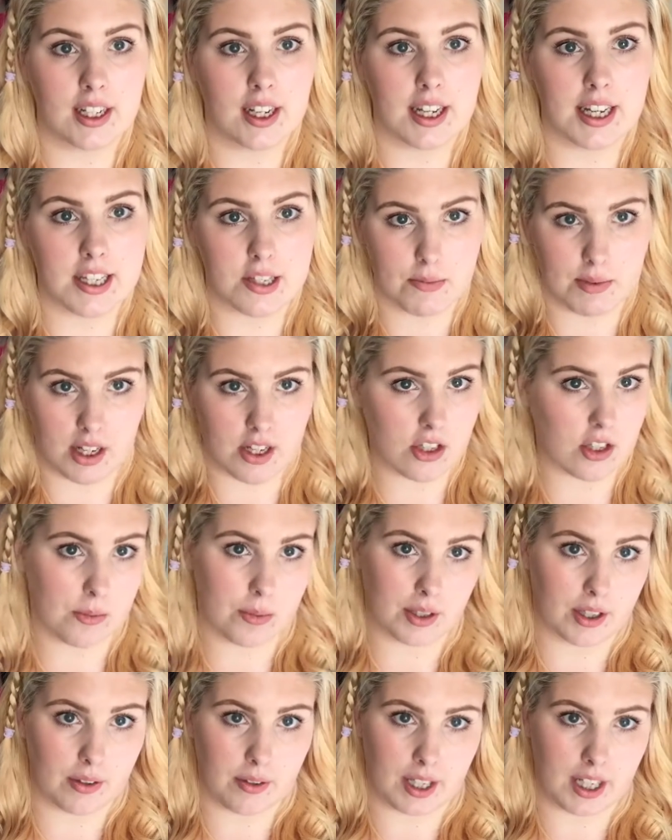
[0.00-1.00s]
is my
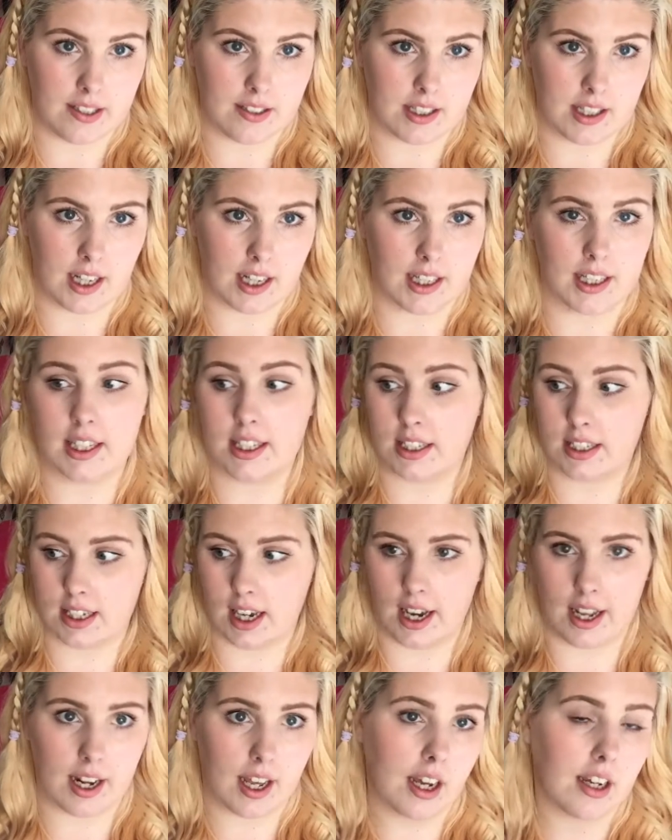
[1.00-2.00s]
stomach okay today?
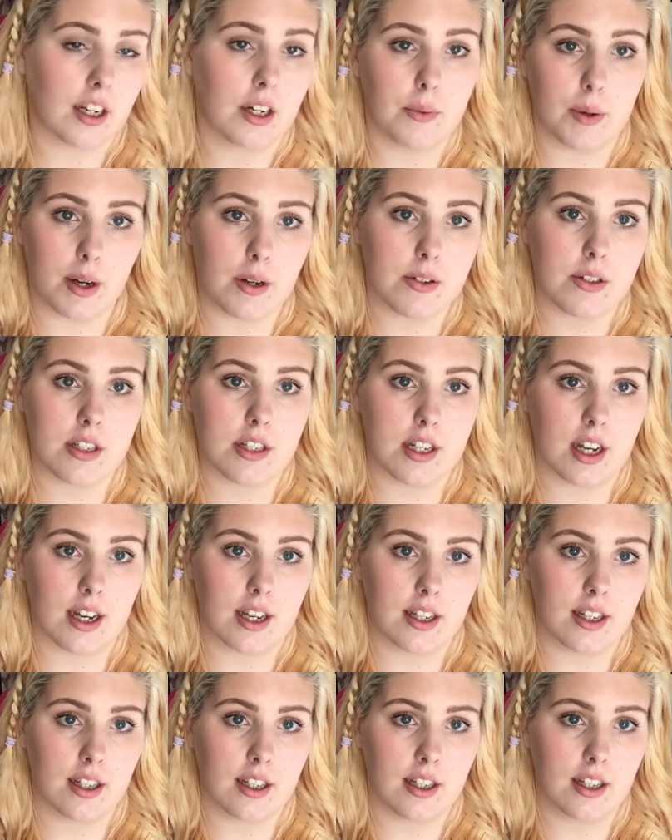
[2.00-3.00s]
Can I go out
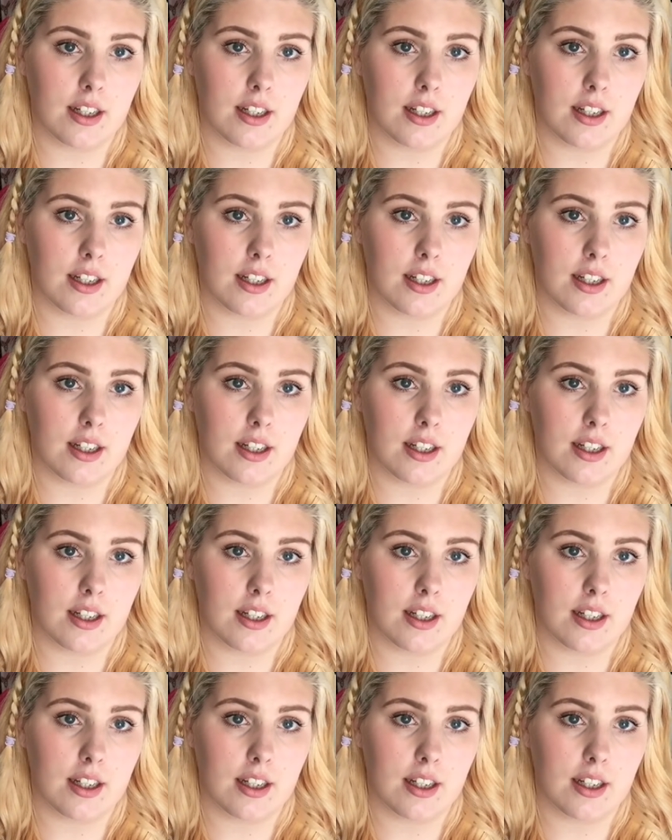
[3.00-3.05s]
today?